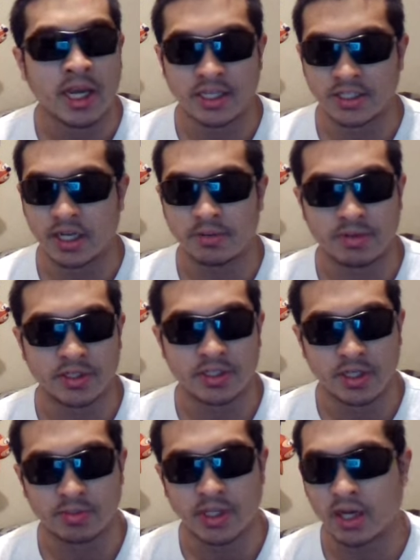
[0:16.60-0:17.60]
has not been
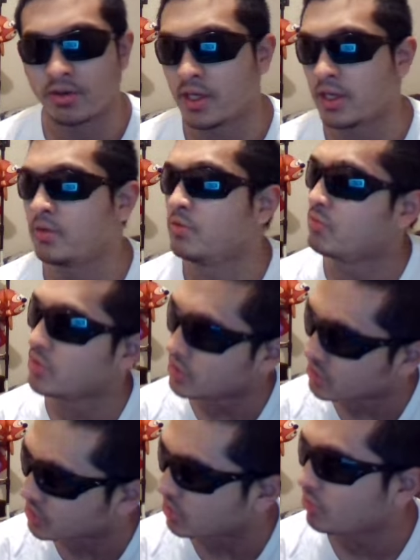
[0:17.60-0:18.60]
subbed out yet, which
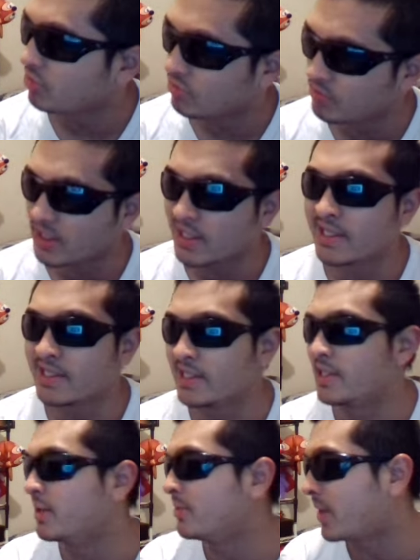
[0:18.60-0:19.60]
is to my
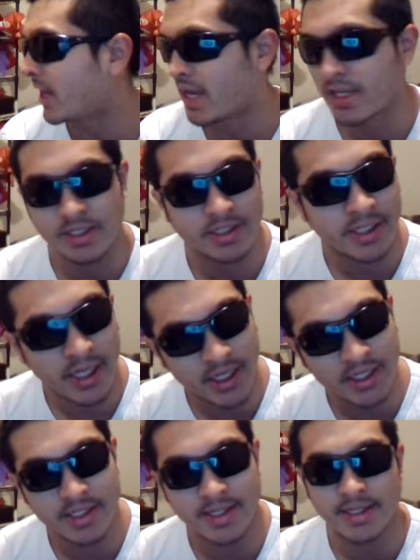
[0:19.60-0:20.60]

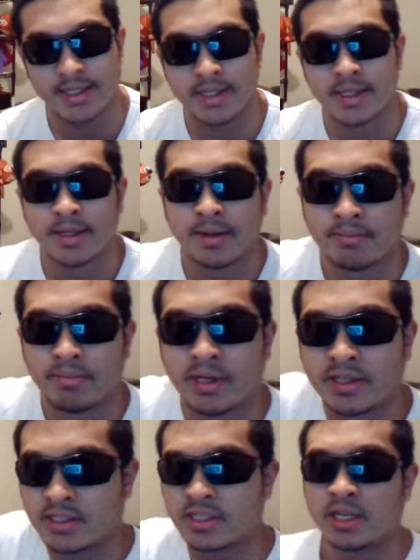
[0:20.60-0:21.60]
agitation.
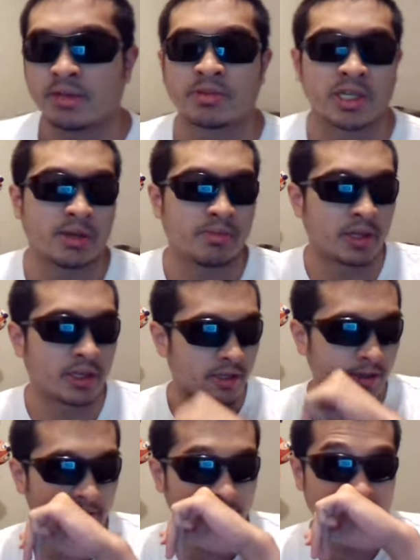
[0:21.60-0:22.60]
But at the same time, like
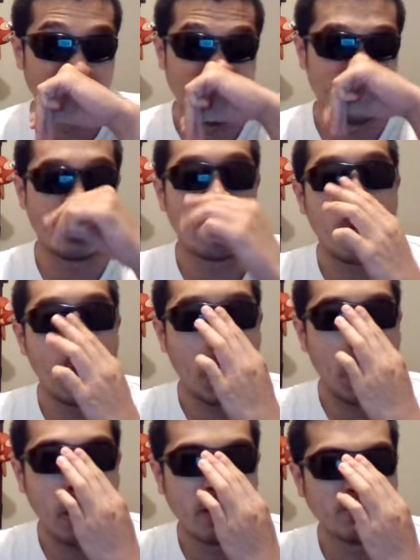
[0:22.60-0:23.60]

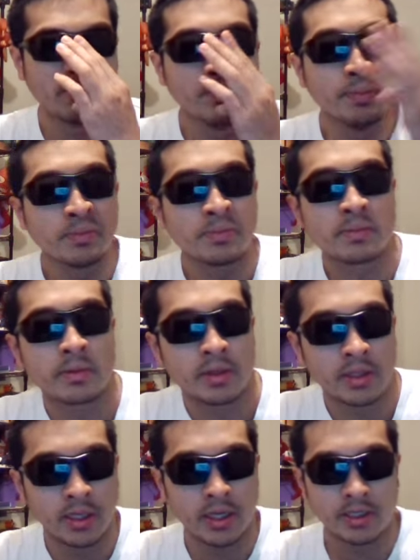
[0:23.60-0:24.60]

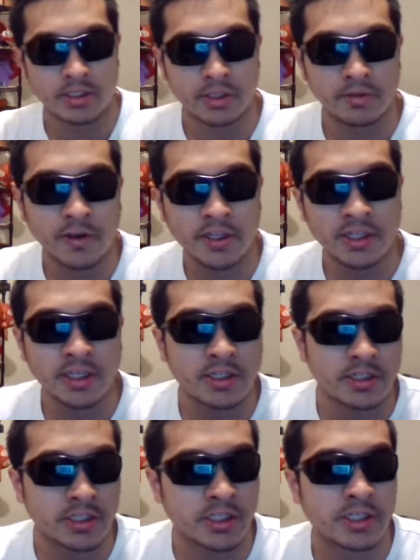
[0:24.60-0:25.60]
yeah. So if anything
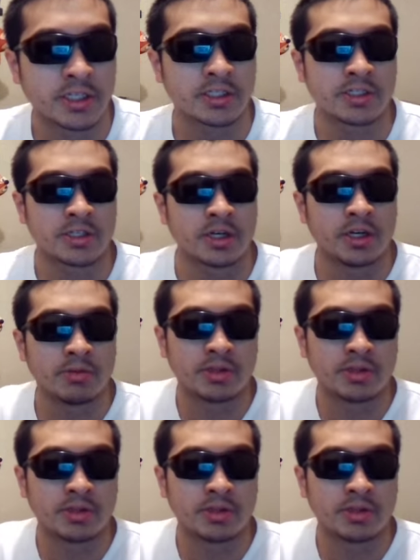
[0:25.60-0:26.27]
else, let's just get started